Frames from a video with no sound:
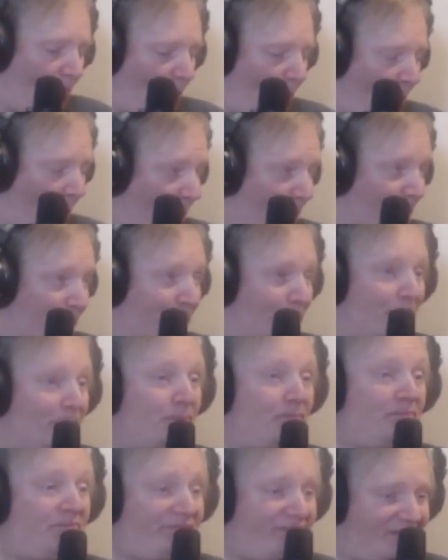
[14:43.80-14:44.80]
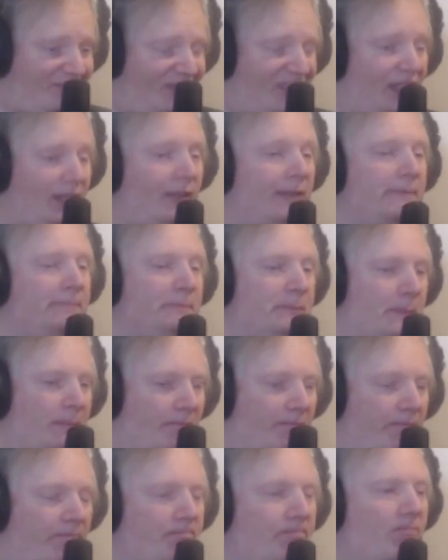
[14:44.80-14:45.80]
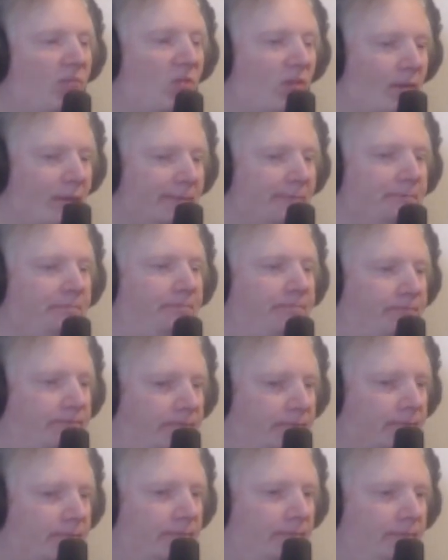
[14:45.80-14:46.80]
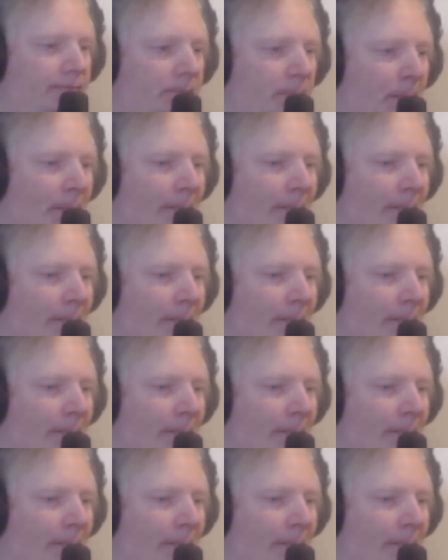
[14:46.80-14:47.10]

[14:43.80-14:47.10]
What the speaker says: try to do something so you're more.